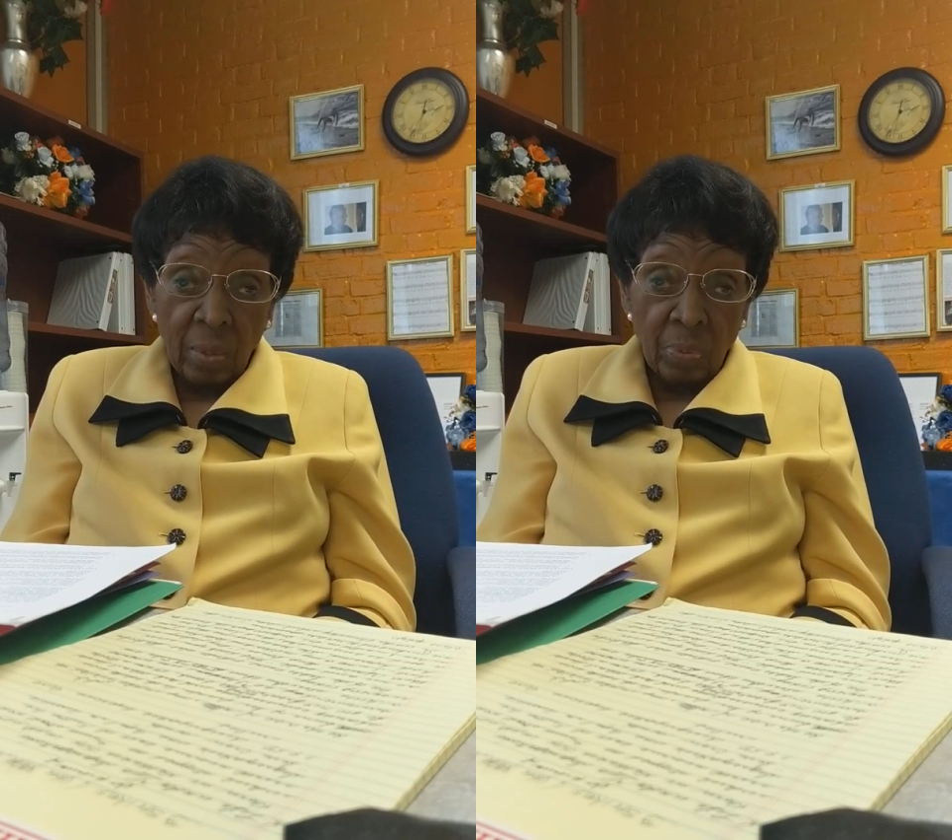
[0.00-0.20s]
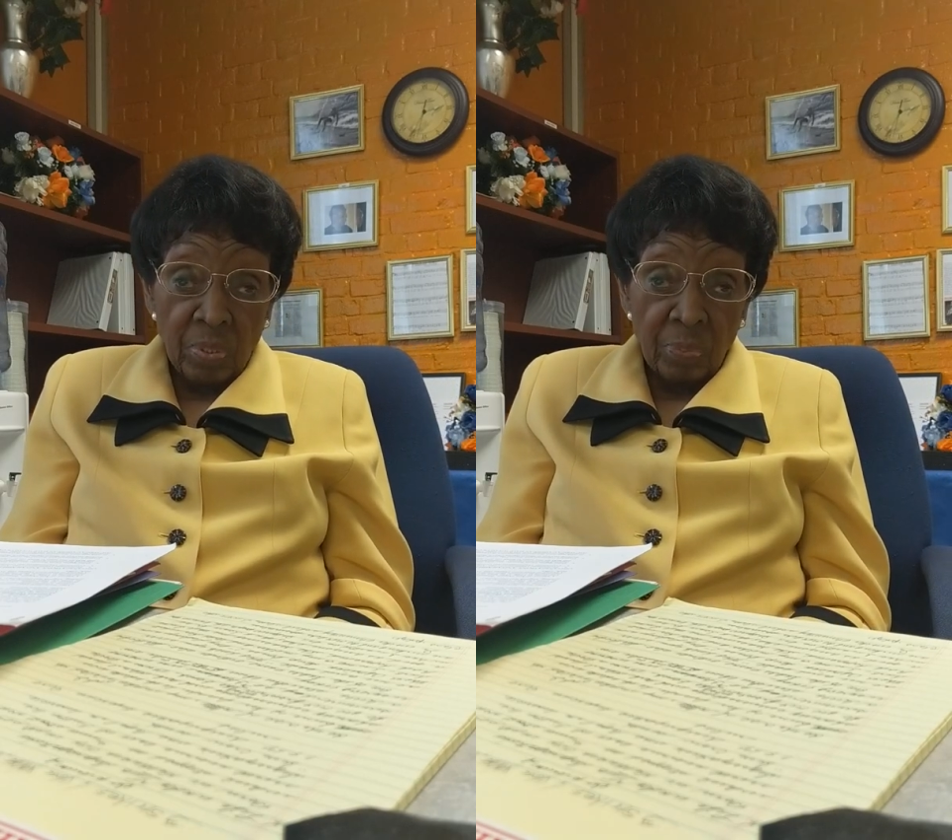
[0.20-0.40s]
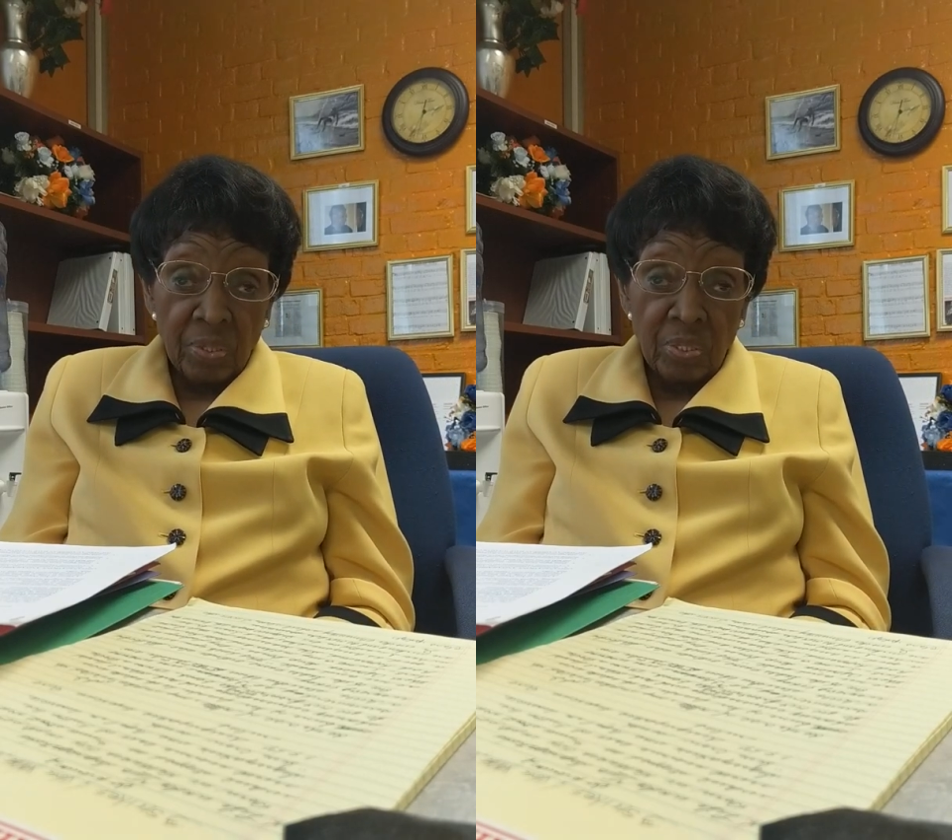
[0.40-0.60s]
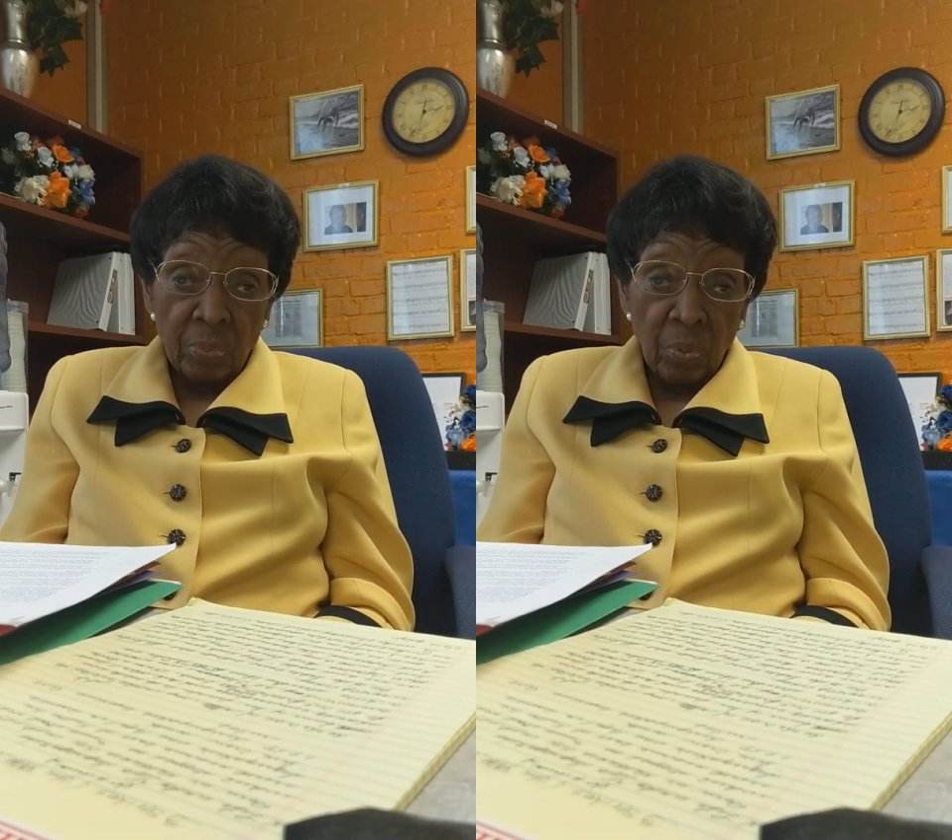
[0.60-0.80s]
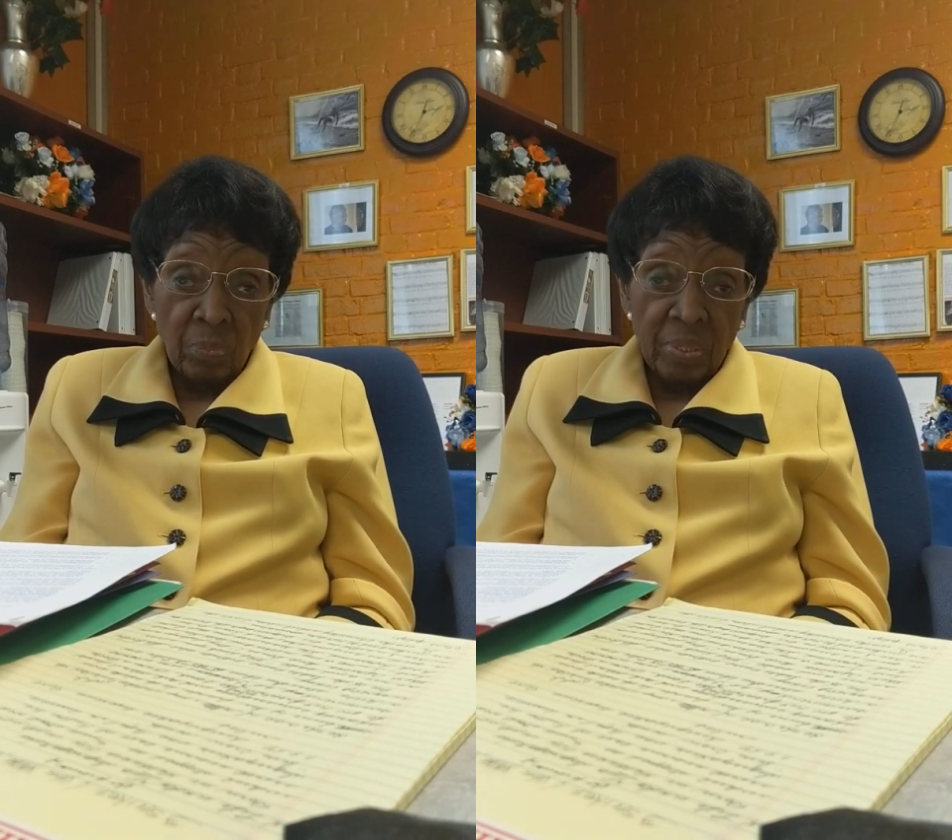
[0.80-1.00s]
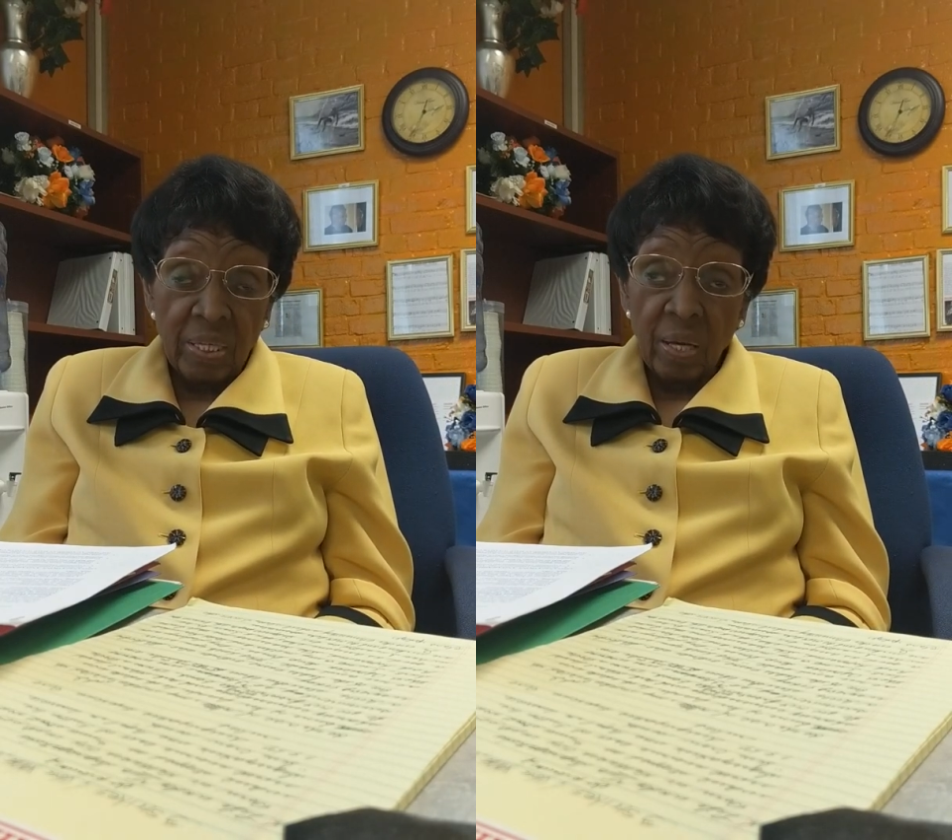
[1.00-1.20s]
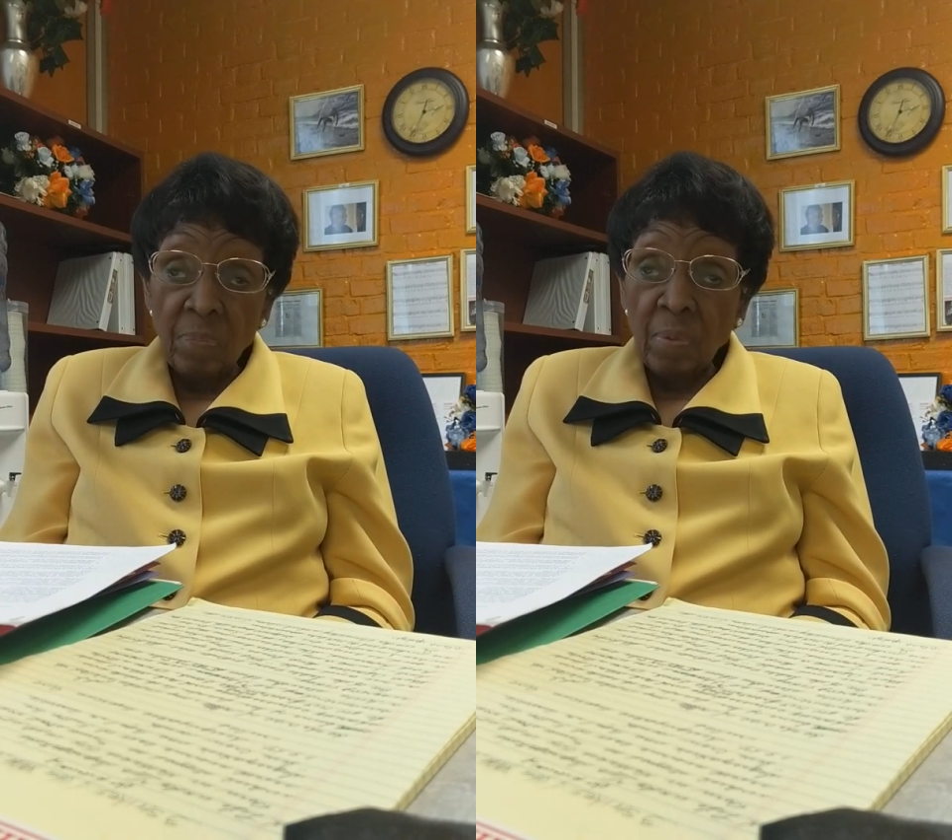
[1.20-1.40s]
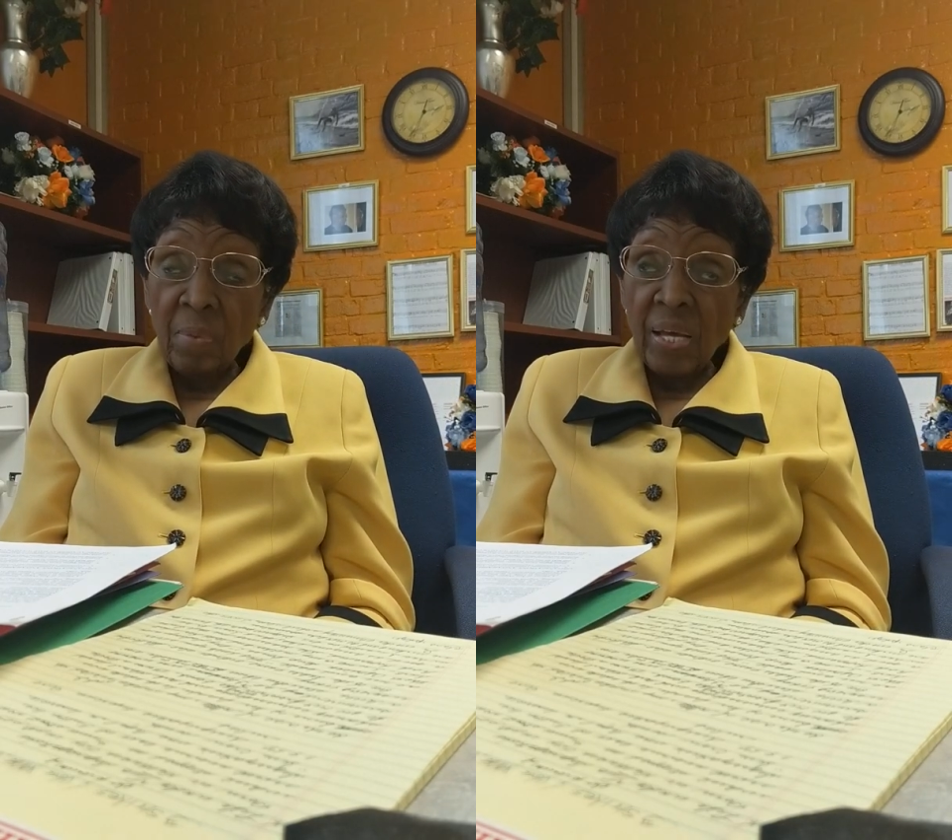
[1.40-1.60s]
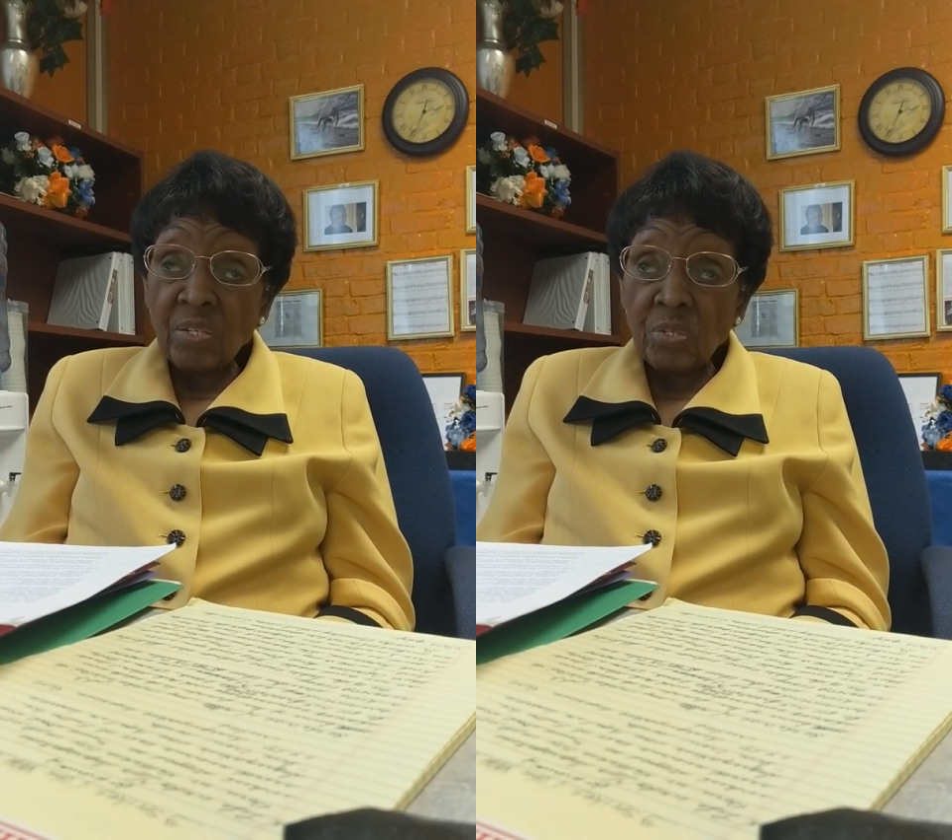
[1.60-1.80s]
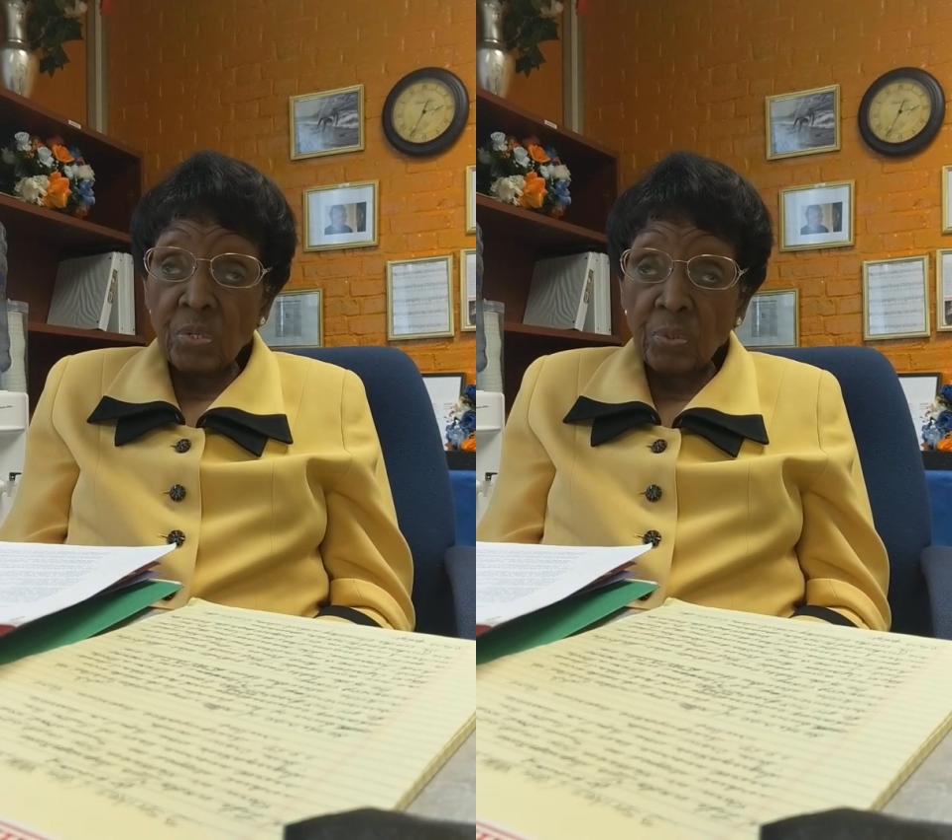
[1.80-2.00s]
That which meant she wanted me to get my
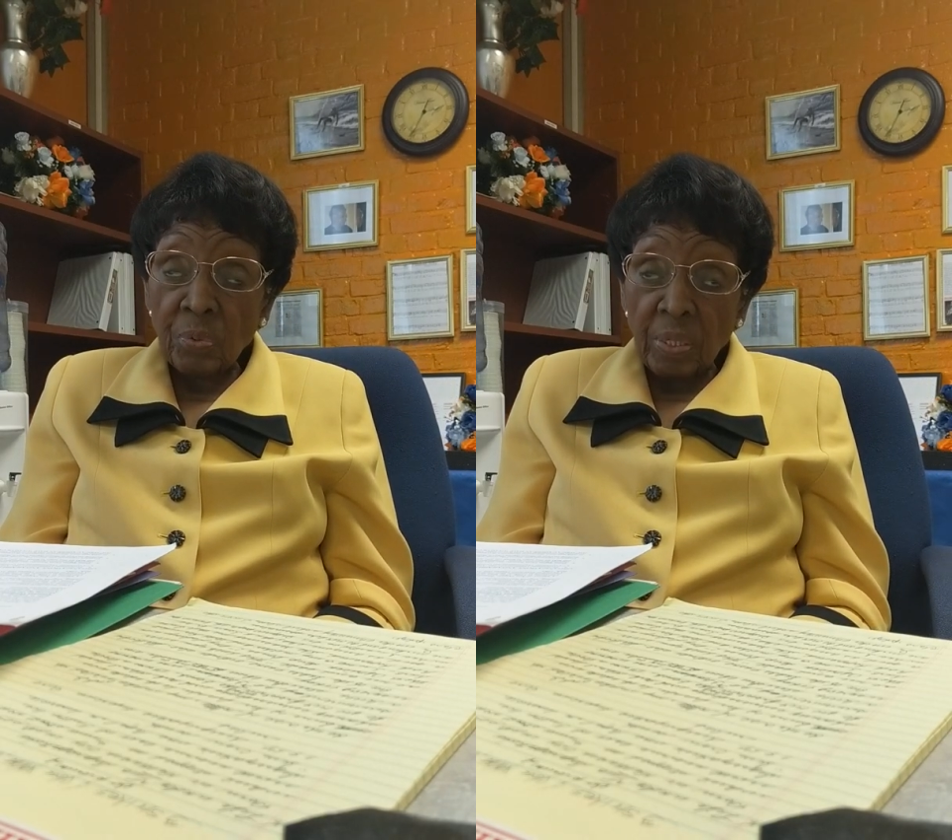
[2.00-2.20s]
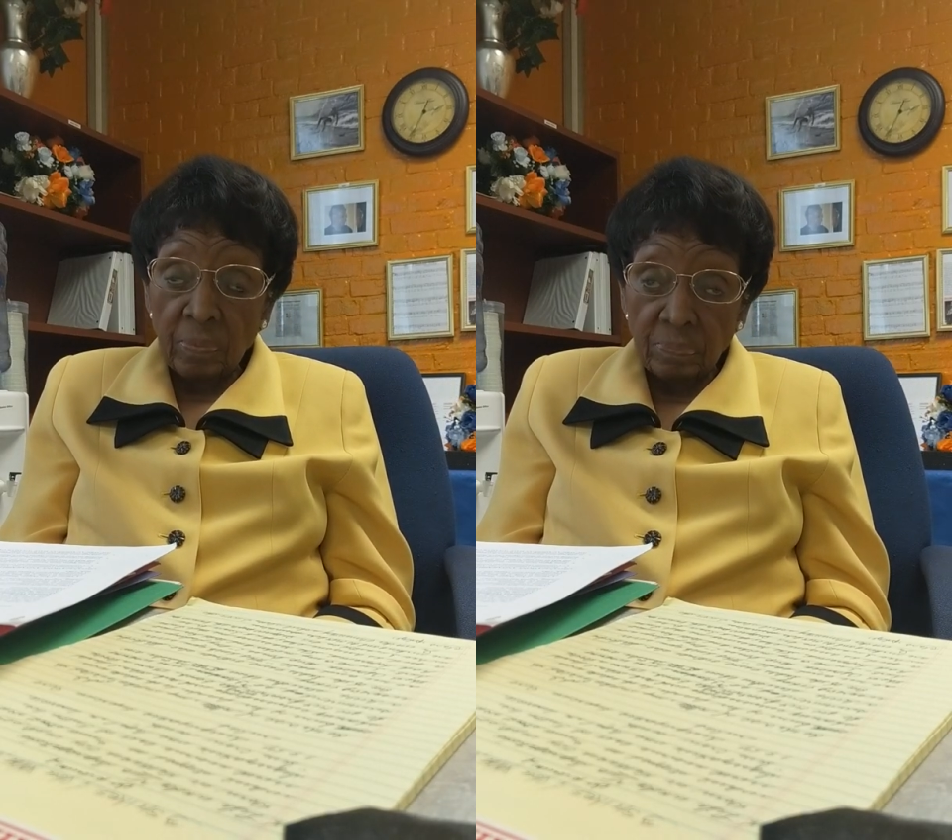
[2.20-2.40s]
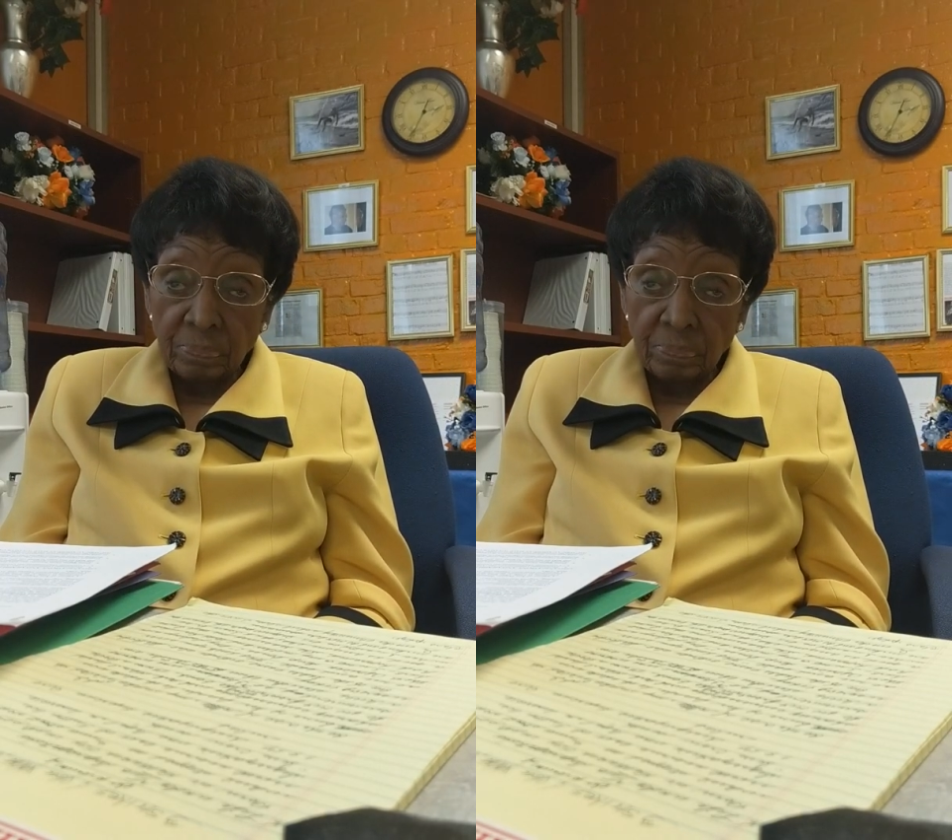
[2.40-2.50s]
master's degree.